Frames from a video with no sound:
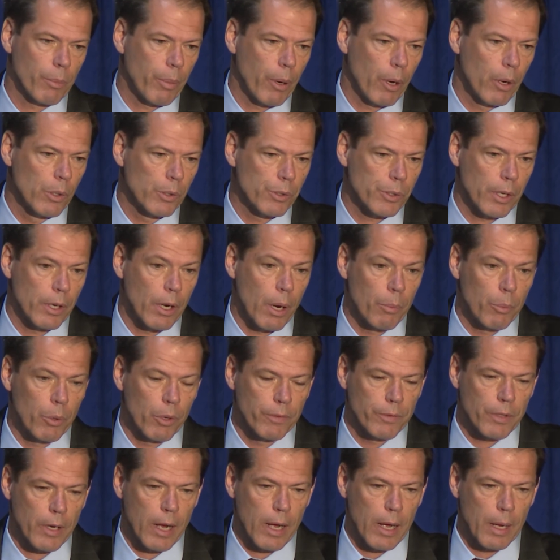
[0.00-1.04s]
Post a number
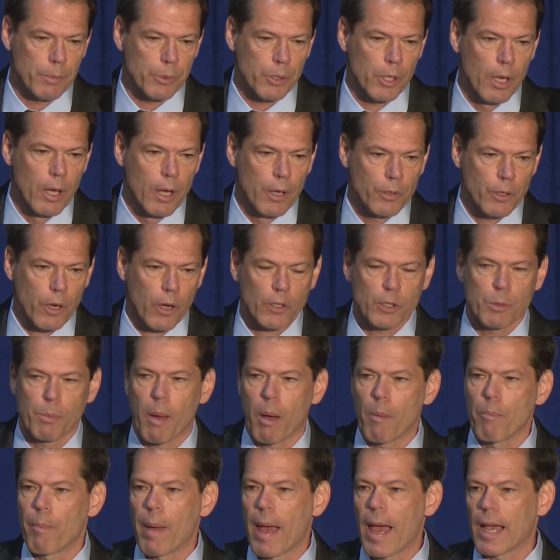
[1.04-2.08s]
of times talks
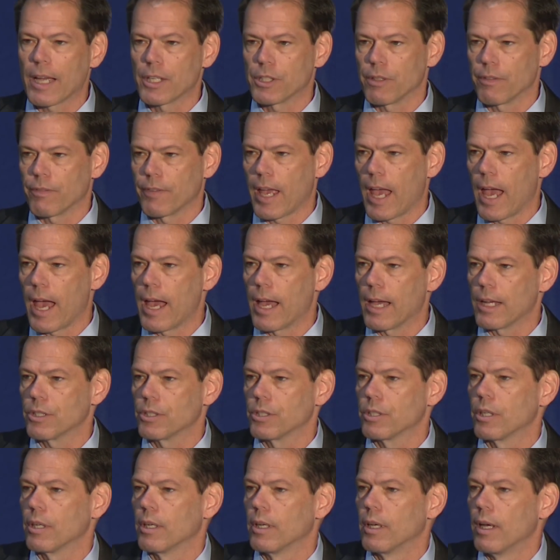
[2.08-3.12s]
about bags of
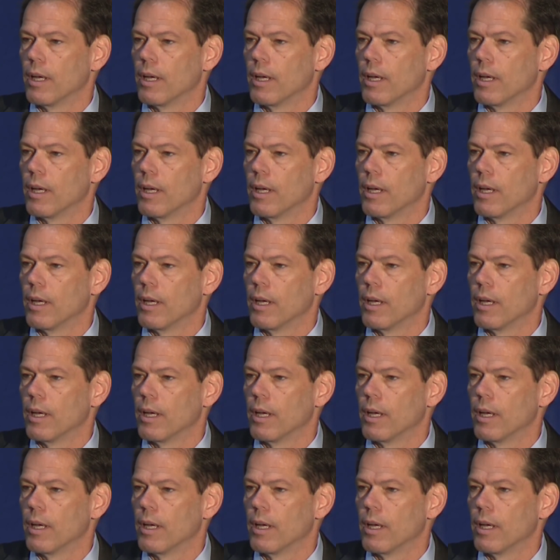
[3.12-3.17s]
cash.